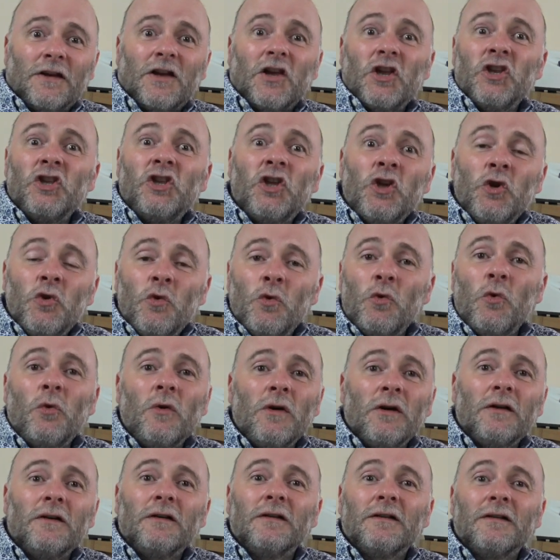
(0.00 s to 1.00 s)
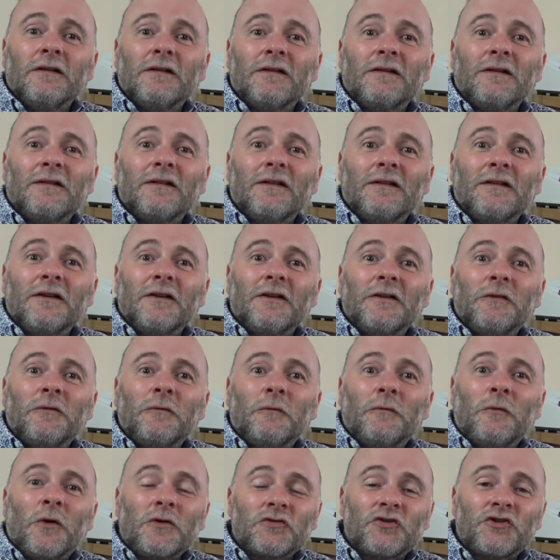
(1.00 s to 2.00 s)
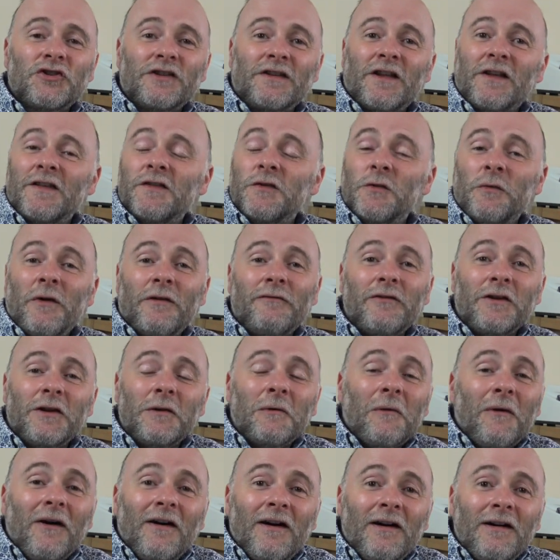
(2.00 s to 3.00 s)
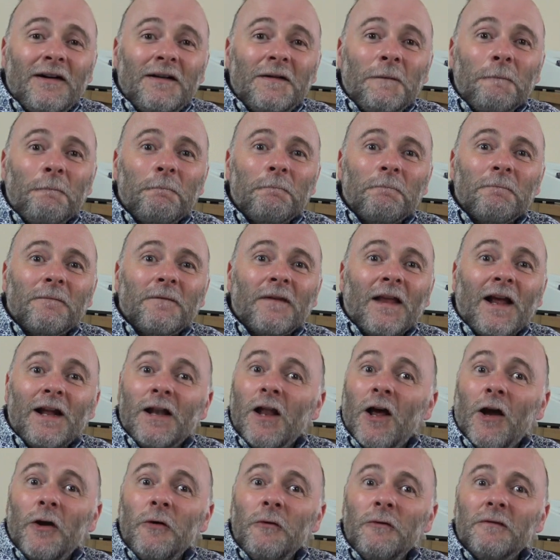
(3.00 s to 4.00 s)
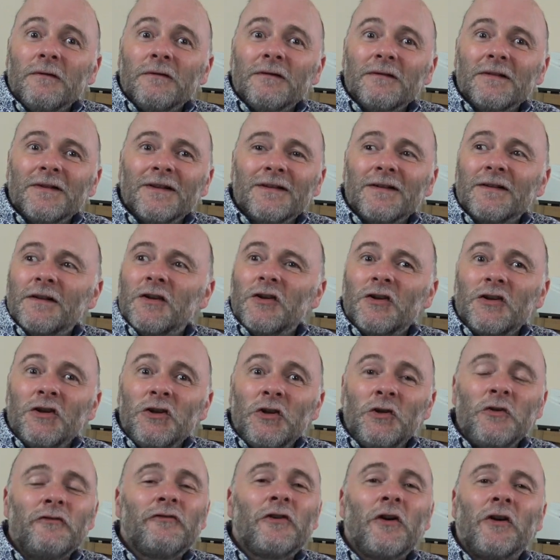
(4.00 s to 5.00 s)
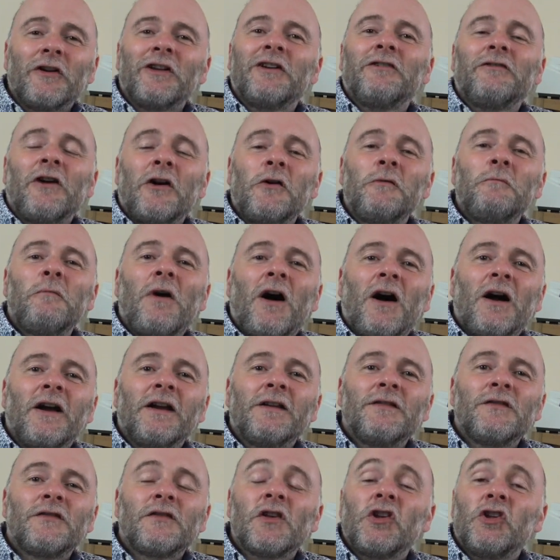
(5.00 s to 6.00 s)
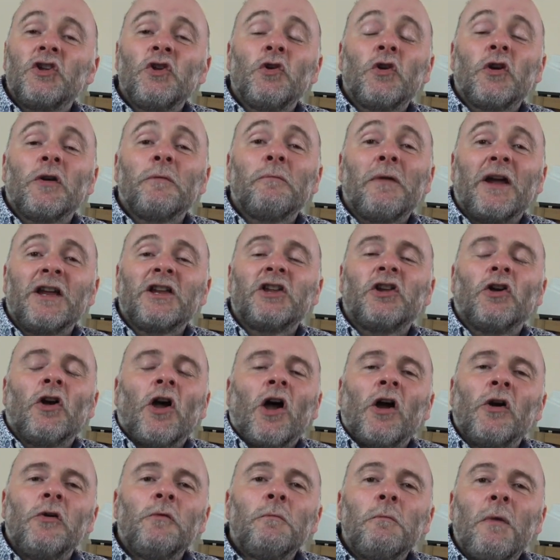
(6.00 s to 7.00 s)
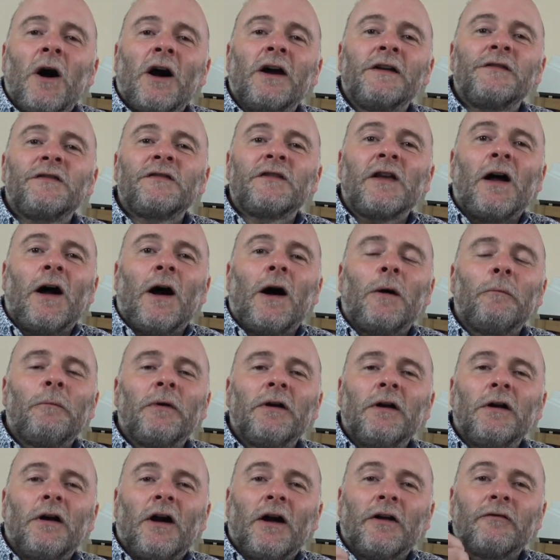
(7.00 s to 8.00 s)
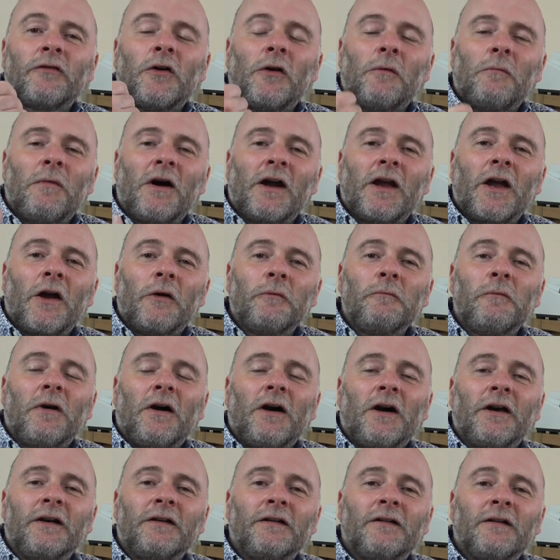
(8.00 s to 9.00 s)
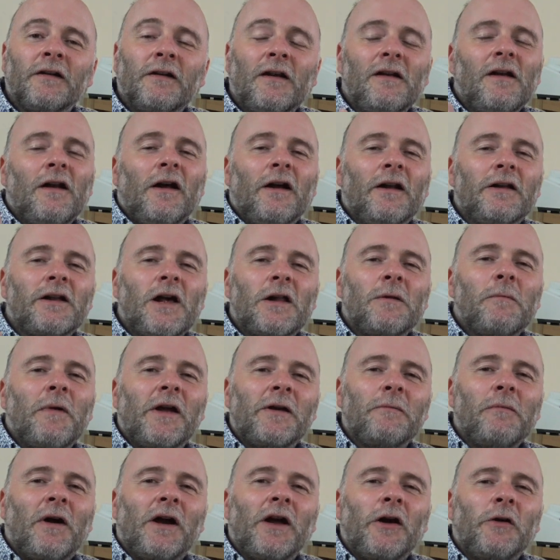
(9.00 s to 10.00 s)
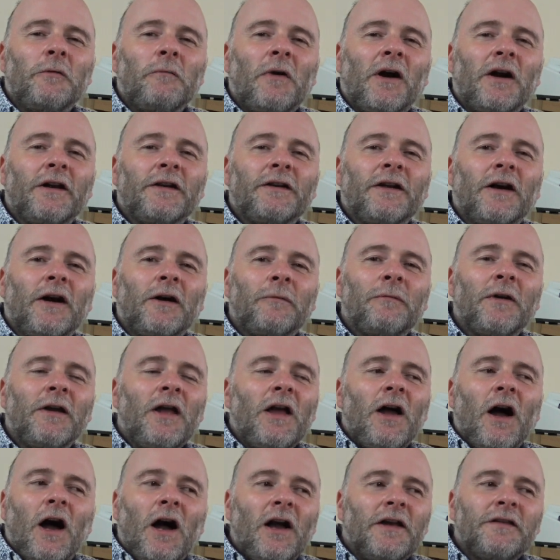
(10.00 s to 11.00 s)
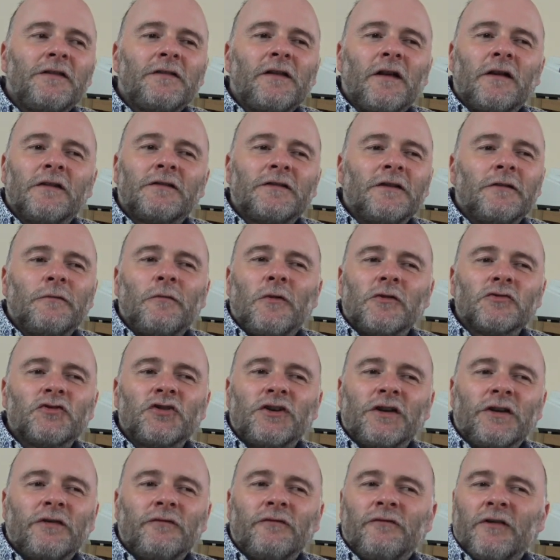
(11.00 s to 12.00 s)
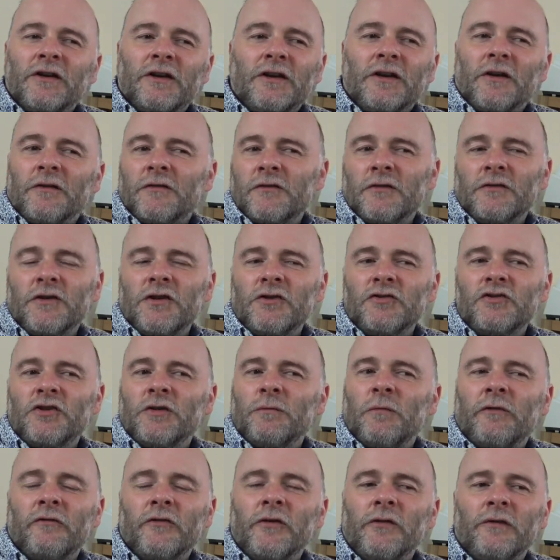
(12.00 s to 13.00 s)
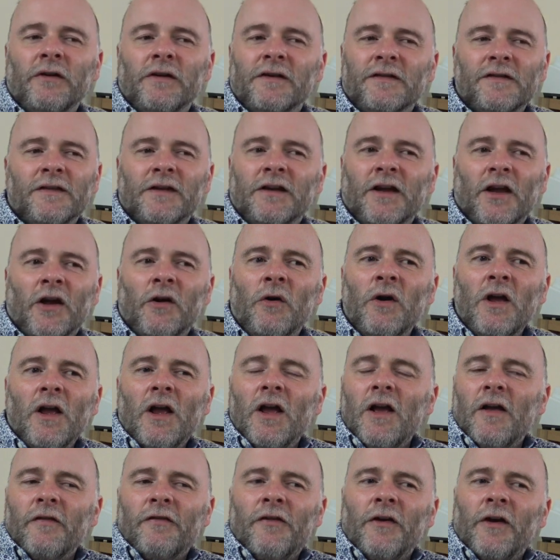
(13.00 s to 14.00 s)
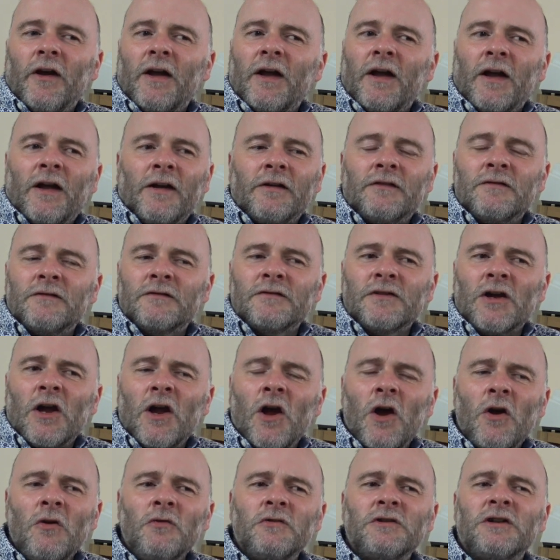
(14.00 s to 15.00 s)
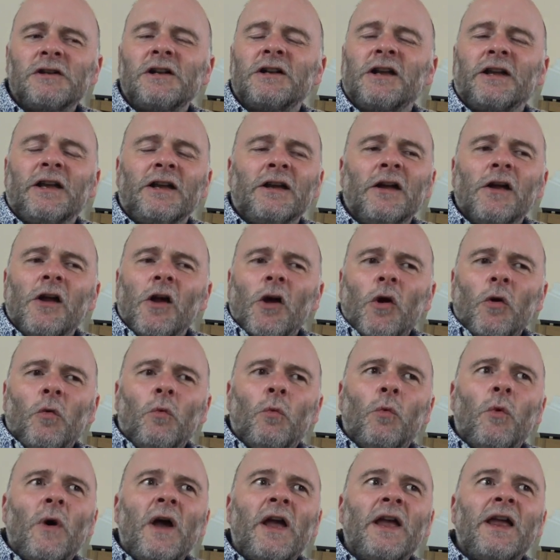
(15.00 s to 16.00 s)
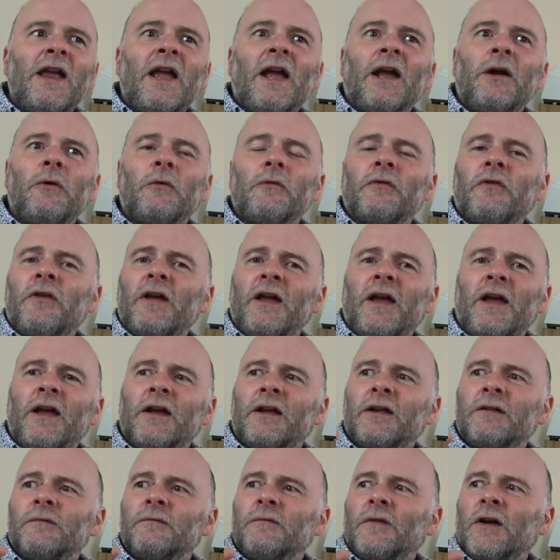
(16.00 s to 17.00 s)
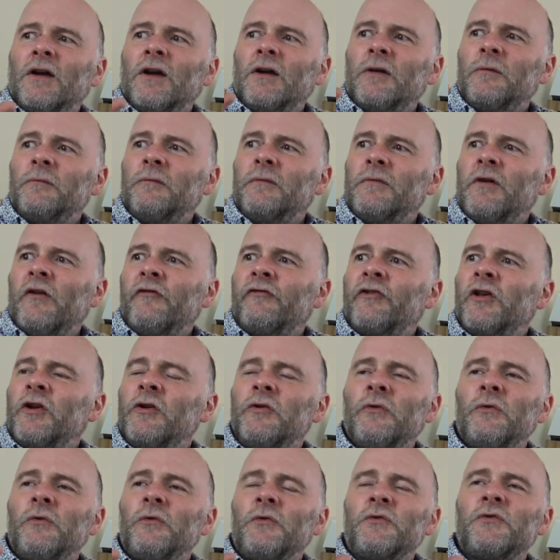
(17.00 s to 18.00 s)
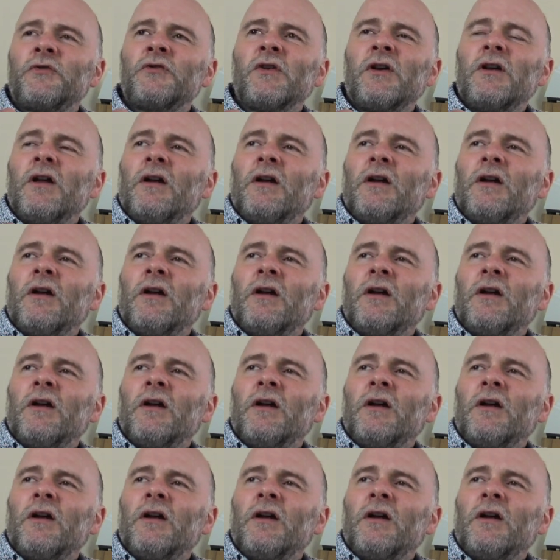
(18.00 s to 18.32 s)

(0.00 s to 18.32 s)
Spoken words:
you watching this, whoever you are, hello, you've got your own minds, you can make your own minds up. I've got my own mind and I'll make my own mind up. I started watching videos on YouTube a few years ago that had totally way out there views,